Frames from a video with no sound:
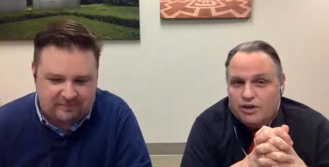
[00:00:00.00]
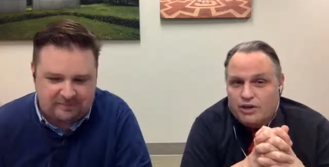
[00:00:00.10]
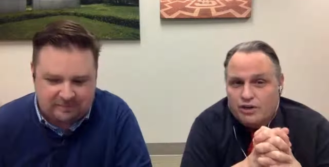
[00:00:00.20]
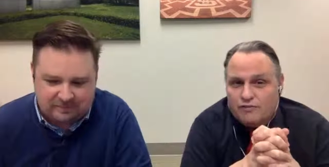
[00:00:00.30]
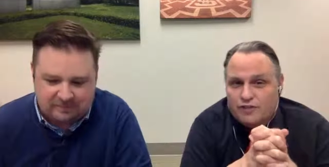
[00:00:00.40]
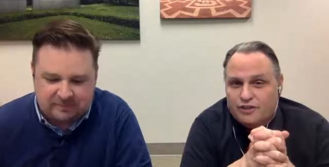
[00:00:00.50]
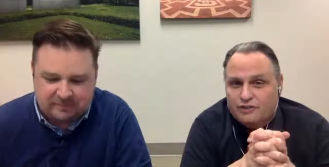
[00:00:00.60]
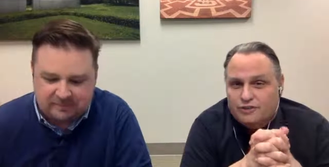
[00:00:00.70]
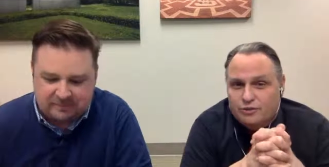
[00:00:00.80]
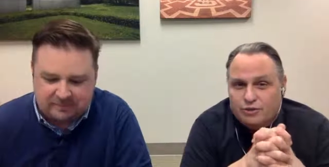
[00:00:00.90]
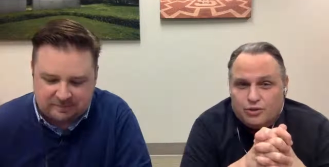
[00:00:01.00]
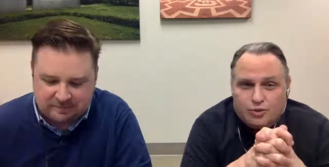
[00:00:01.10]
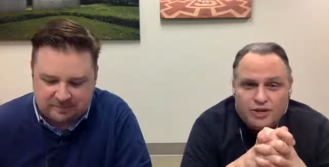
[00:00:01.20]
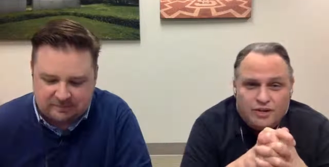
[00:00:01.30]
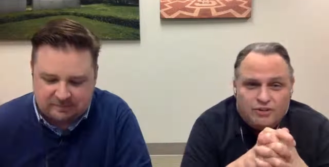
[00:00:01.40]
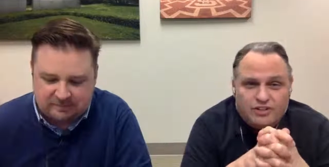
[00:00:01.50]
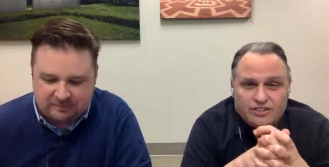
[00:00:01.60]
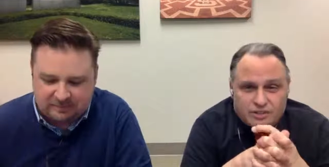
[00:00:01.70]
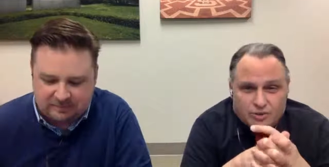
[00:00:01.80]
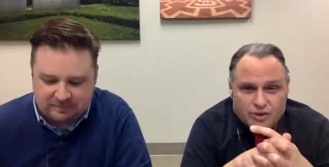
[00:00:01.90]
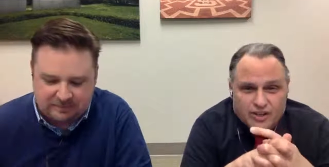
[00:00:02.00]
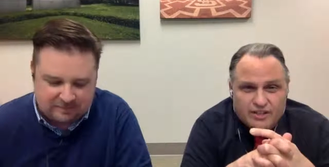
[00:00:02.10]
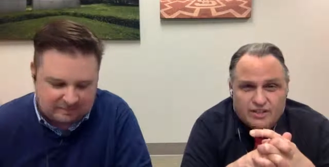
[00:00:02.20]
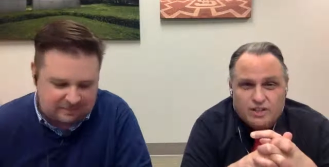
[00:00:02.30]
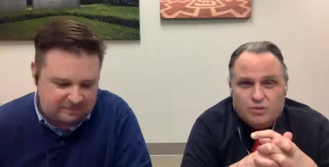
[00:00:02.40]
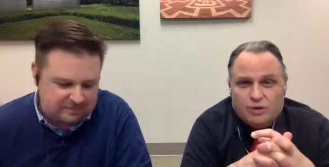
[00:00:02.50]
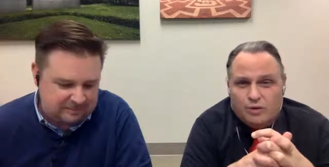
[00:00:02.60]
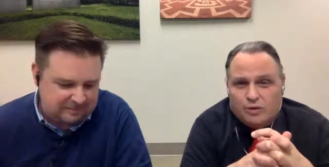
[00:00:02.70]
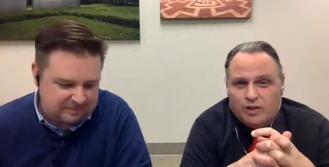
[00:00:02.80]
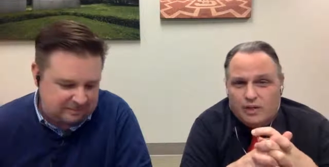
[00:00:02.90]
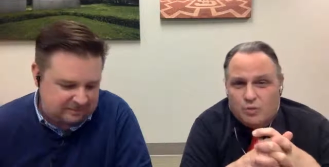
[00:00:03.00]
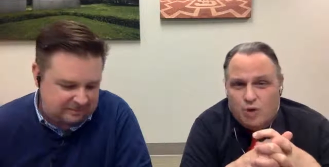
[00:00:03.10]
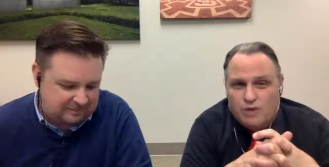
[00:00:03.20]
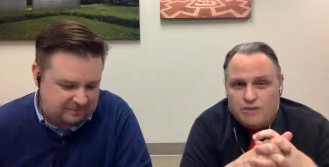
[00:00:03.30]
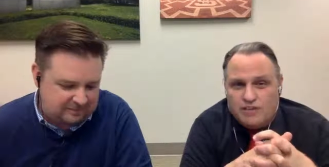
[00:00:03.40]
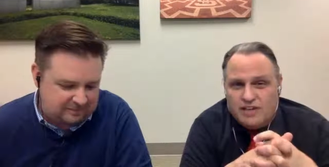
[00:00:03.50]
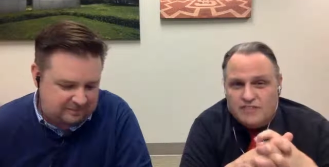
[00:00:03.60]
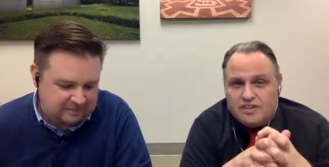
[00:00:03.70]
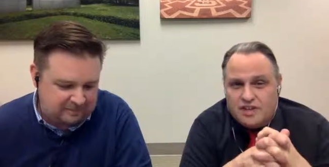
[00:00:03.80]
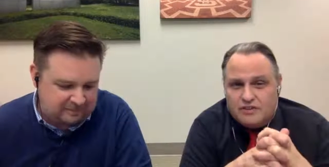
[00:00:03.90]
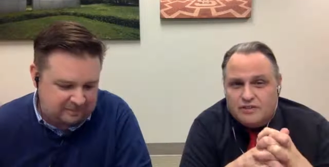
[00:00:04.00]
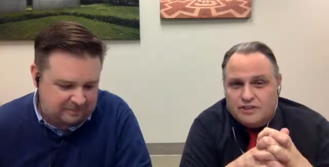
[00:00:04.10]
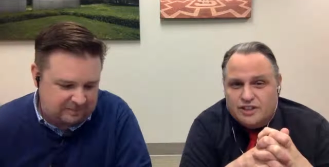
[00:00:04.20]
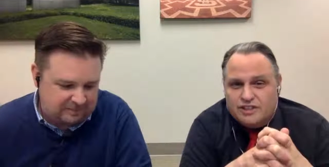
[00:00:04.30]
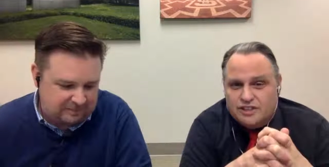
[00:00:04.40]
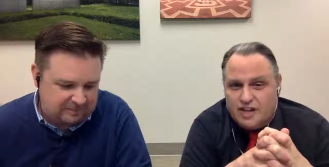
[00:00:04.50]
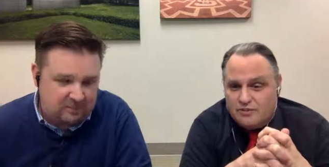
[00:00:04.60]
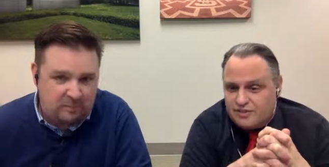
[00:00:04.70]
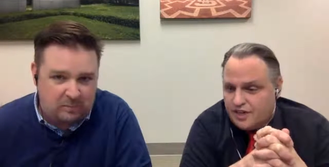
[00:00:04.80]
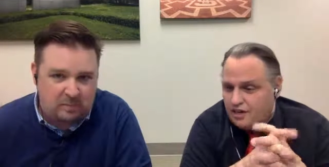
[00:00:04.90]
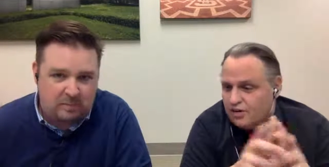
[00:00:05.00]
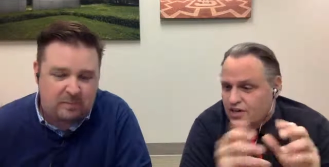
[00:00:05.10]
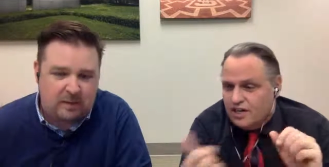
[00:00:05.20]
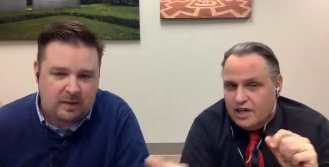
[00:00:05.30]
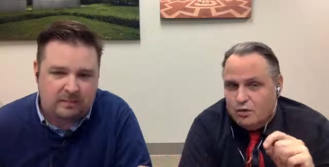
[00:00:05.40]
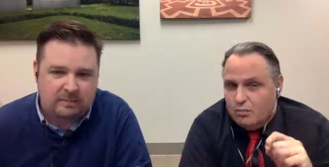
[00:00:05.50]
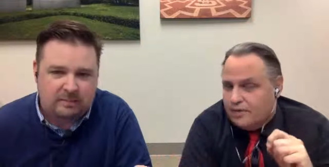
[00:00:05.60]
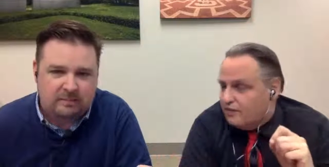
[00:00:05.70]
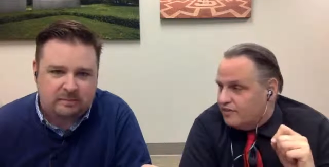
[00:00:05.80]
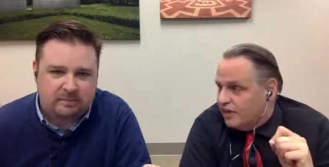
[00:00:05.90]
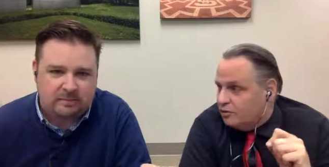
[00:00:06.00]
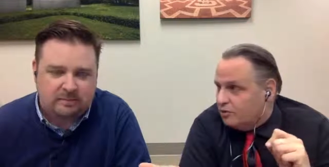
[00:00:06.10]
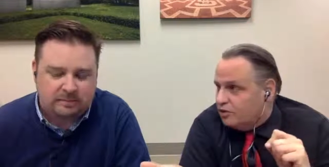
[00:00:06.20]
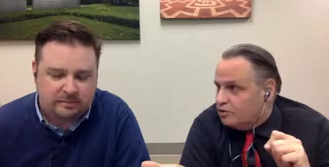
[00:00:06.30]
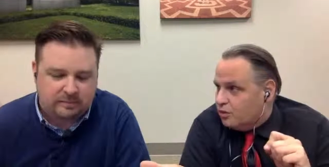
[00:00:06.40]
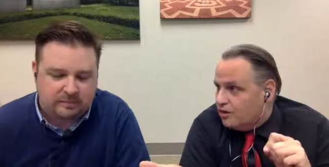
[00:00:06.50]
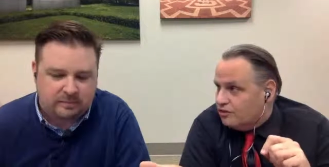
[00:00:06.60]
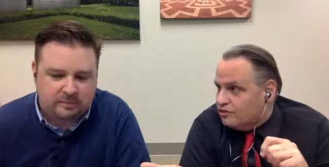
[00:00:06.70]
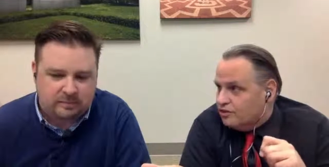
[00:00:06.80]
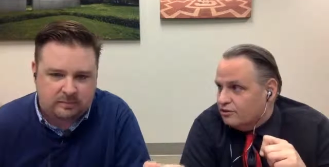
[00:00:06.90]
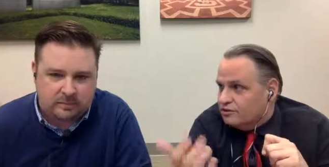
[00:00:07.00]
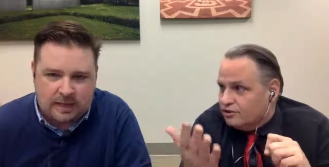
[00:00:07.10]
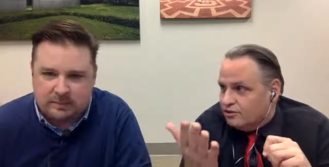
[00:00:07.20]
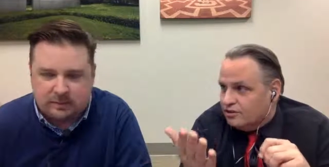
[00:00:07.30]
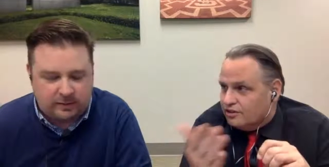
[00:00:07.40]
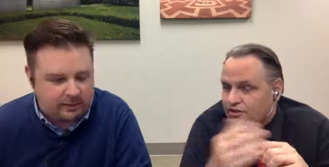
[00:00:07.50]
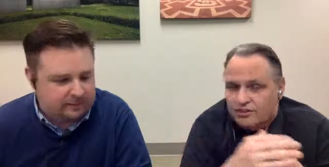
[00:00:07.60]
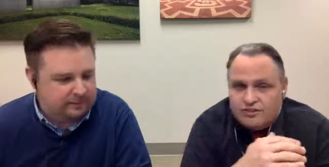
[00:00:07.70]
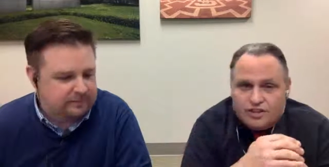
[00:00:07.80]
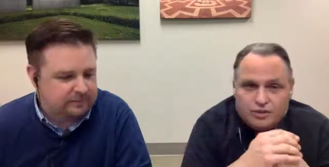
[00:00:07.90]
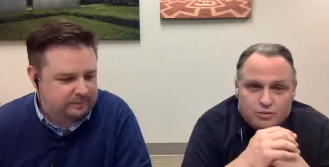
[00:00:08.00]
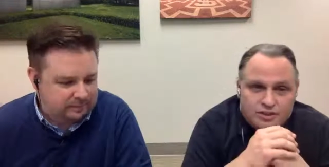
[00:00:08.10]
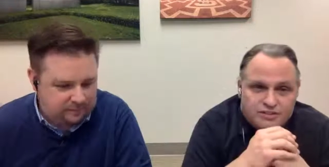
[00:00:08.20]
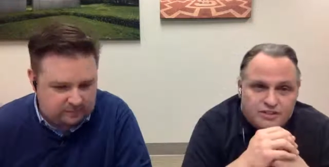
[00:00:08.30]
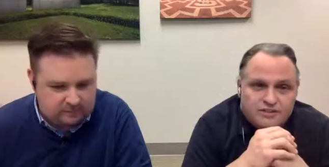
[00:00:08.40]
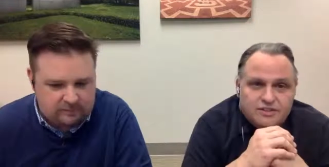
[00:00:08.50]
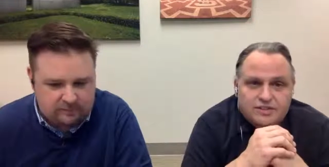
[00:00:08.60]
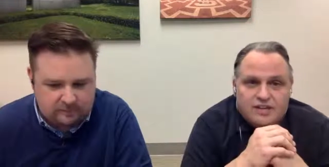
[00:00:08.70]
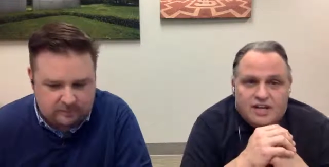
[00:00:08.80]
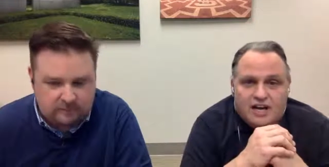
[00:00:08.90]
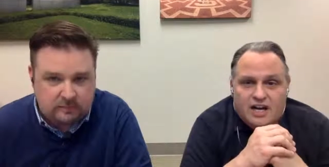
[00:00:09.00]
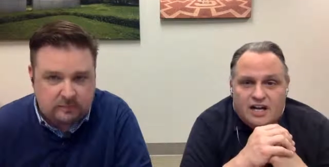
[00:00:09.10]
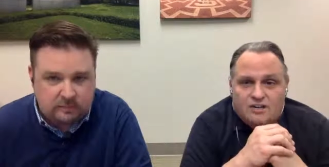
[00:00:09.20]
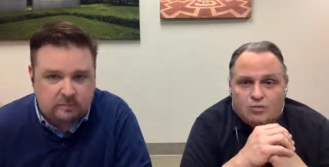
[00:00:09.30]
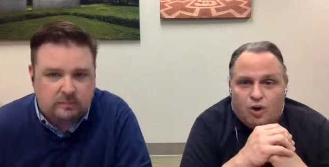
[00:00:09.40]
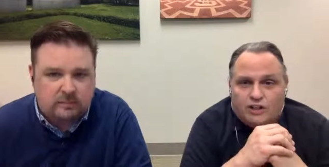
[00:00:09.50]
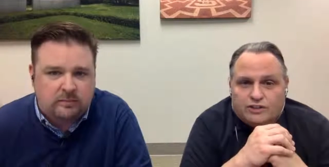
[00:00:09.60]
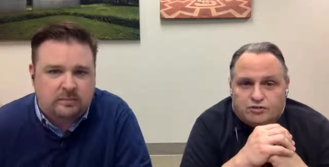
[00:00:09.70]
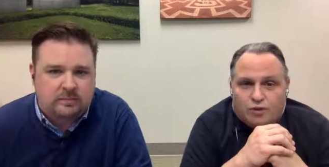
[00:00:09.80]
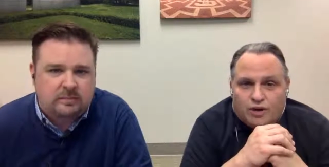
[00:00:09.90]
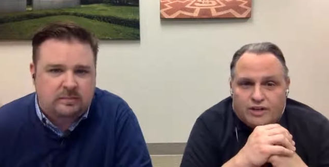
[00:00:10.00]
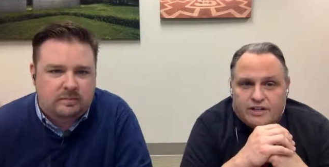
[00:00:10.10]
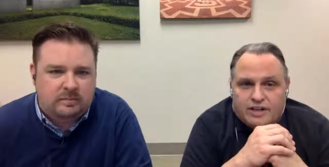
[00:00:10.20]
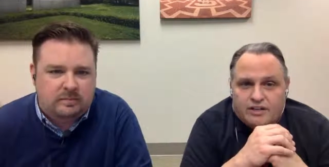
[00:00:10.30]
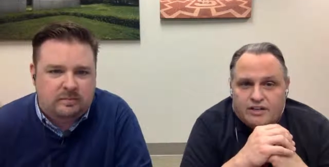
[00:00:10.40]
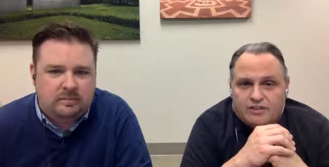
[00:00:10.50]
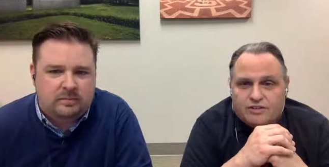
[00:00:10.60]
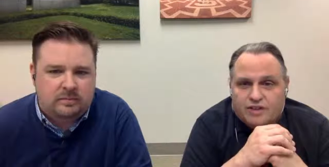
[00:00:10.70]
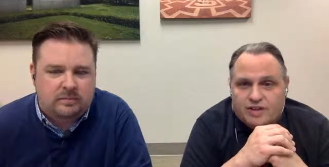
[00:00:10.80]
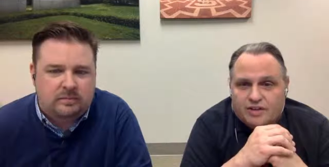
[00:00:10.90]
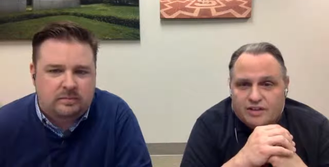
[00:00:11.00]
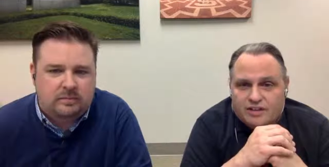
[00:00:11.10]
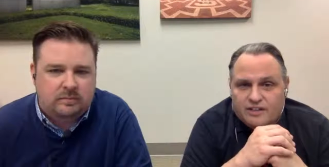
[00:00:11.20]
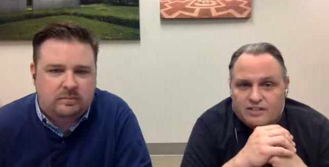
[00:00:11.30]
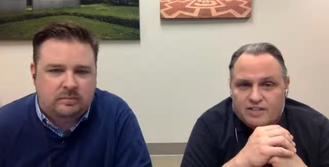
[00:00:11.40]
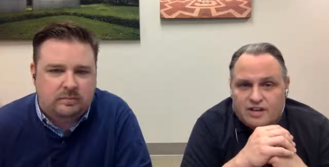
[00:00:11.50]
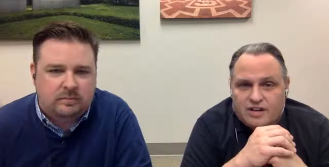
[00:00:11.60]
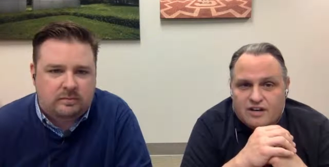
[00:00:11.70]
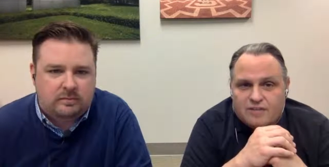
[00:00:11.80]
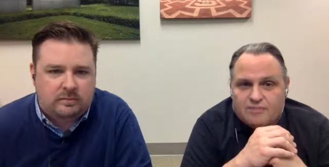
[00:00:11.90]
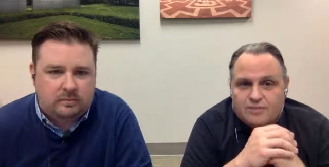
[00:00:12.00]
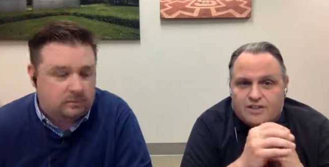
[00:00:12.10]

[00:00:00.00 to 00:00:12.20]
Speaker 1: your views? Do you agree or disagree? We really want to get the conversation out there. It will be available on Twitter too, so Absolutely. you can continue with it and watch for it in other areas. Um,